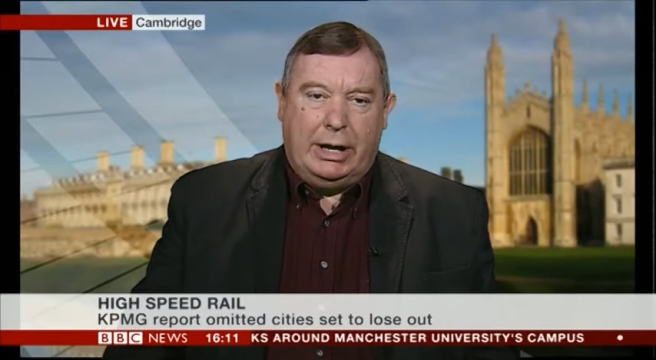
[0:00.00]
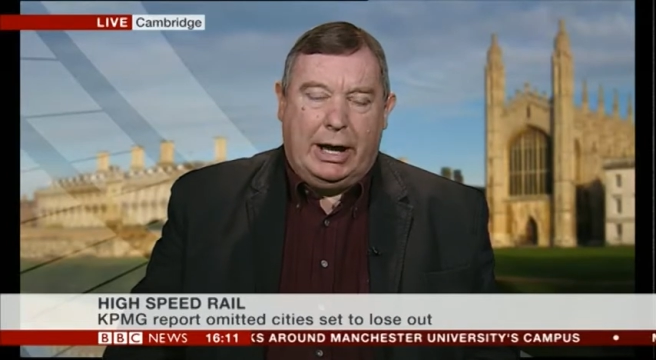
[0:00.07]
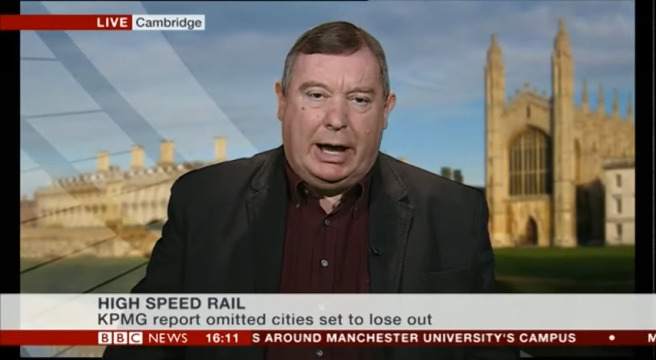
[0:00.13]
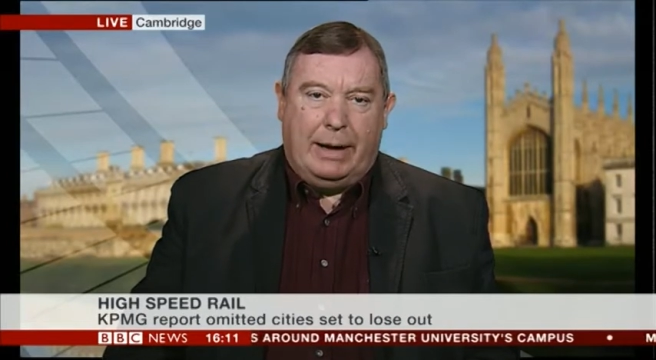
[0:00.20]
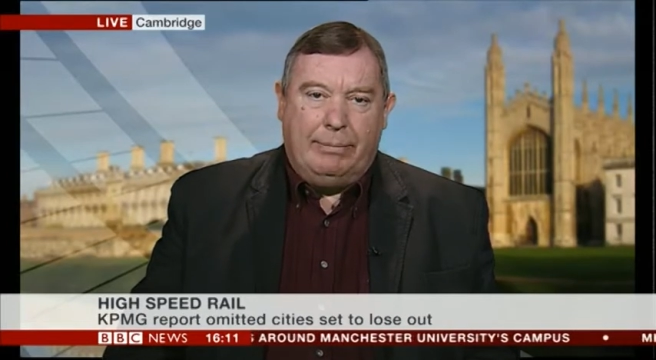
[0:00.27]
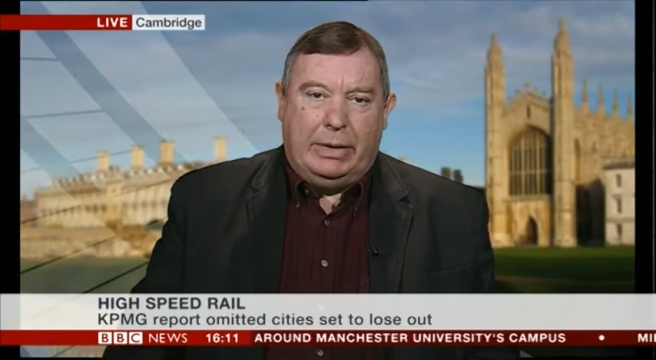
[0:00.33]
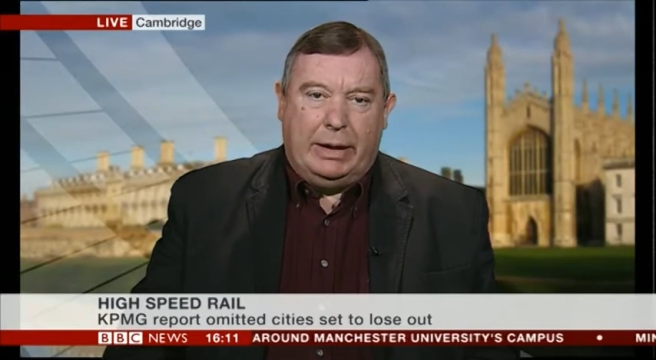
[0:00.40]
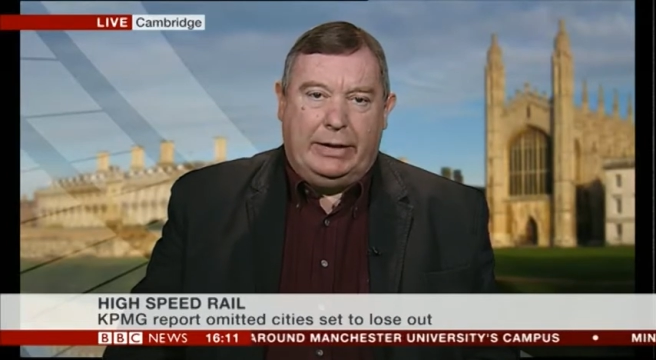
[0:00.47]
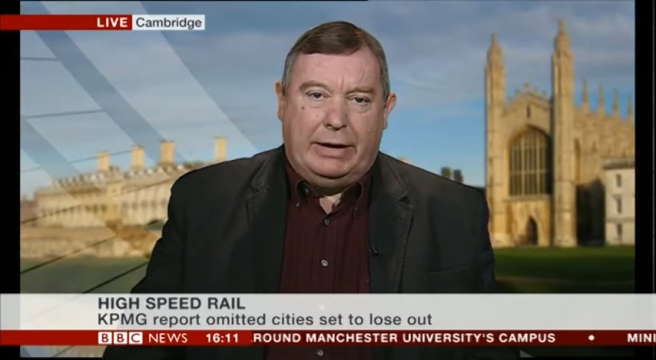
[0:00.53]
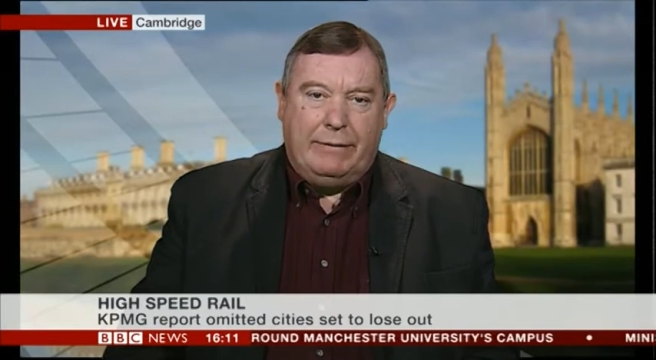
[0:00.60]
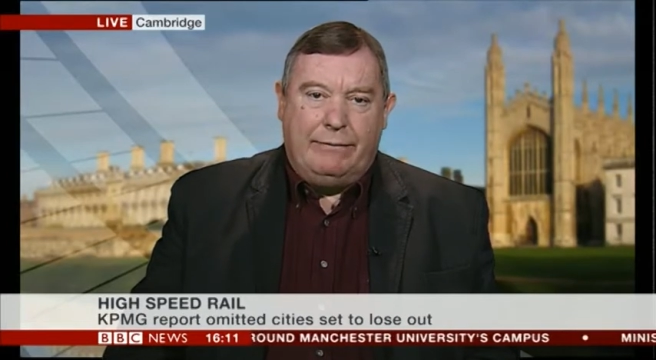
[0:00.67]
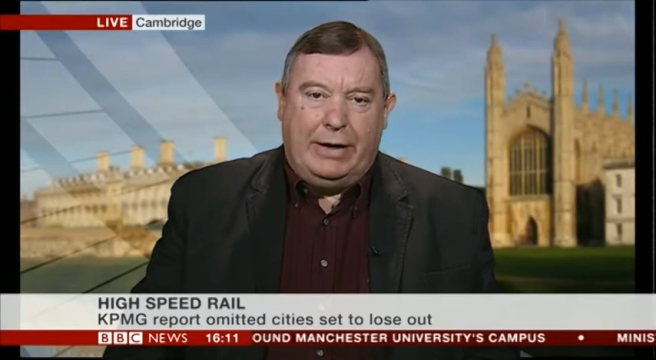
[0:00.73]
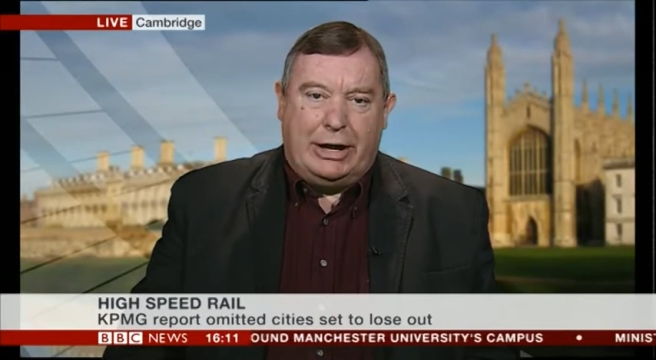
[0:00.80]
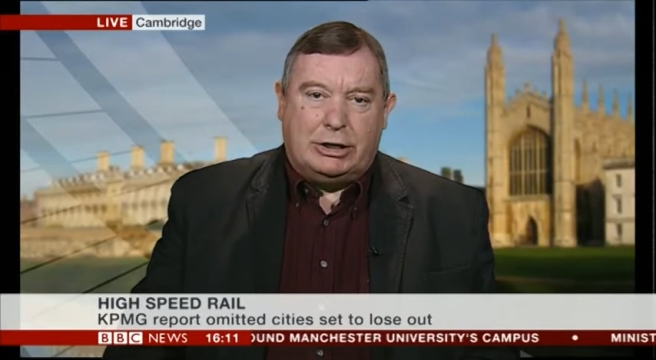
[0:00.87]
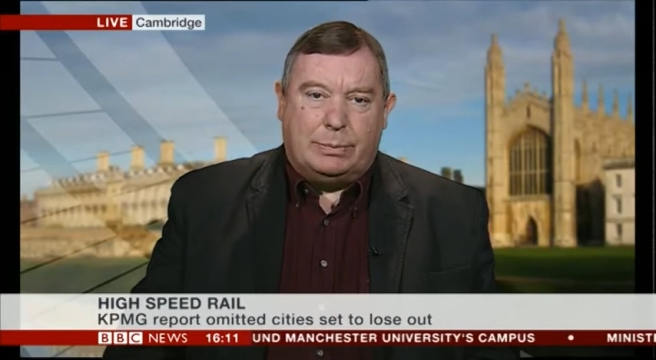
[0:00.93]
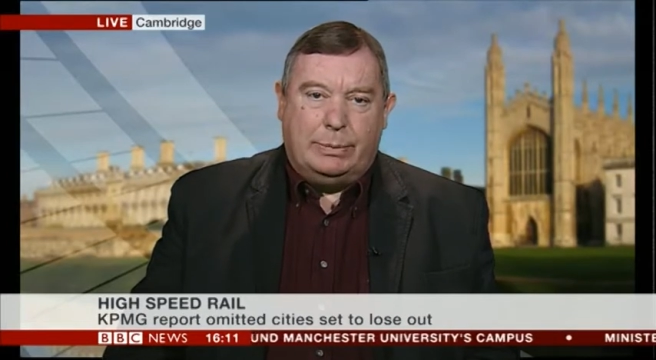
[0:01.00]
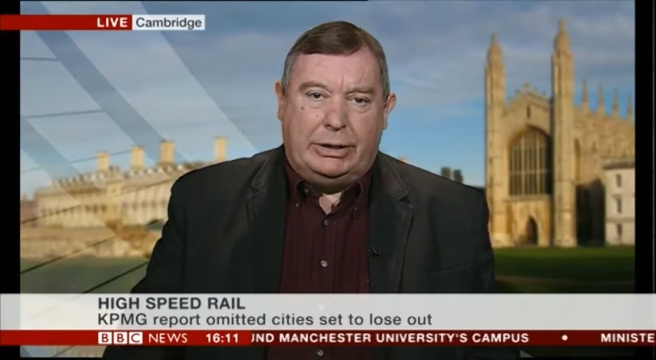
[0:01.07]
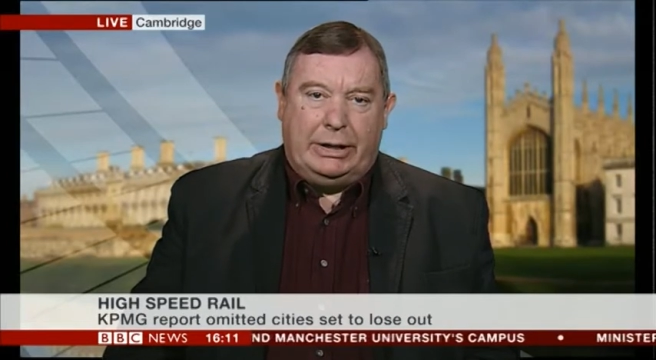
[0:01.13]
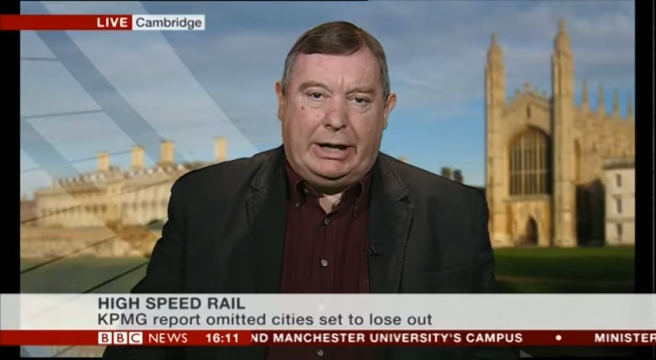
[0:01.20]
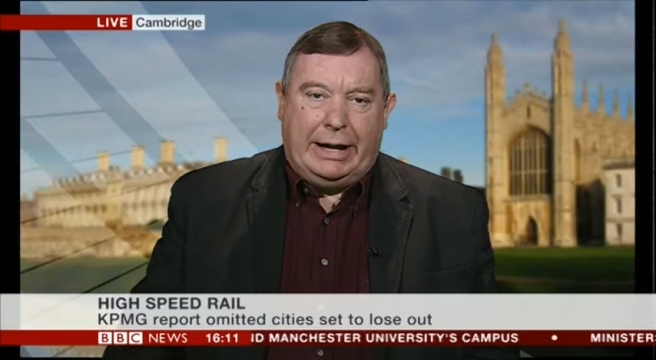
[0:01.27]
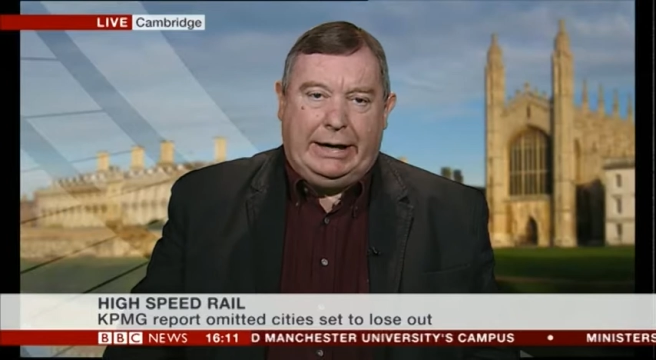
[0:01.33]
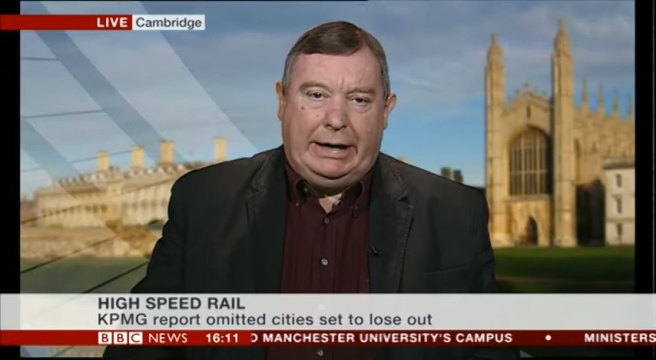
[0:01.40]
the
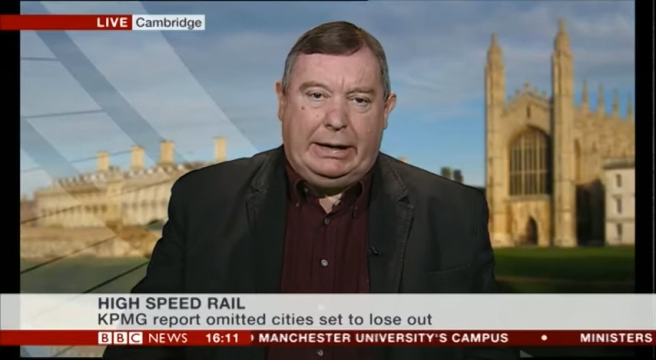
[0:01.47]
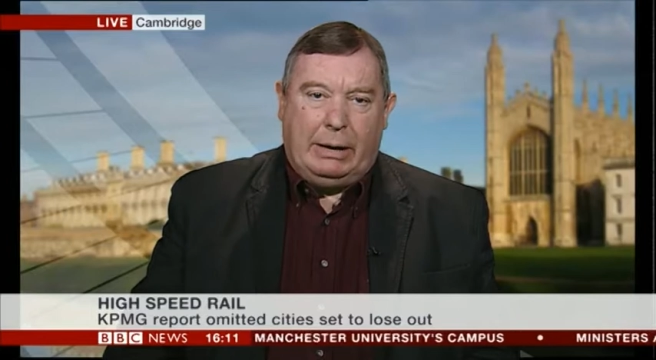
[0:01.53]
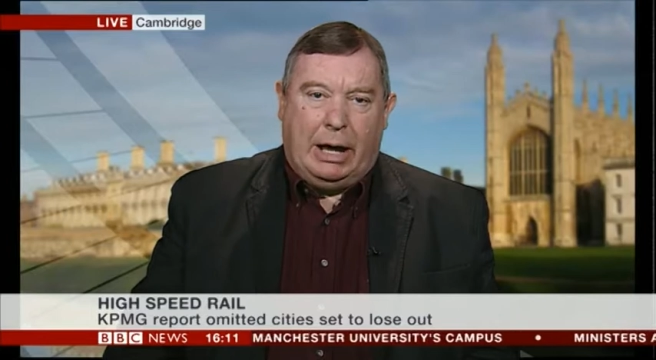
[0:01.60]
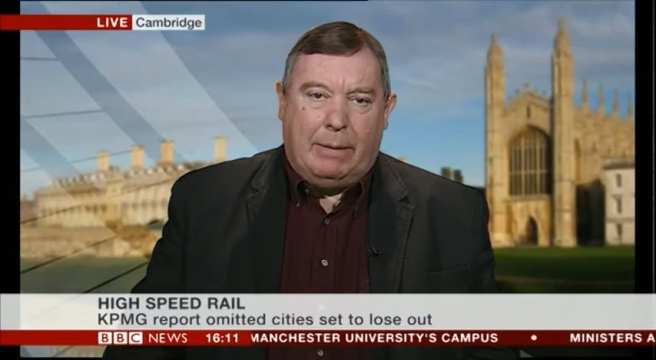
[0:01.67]
investment they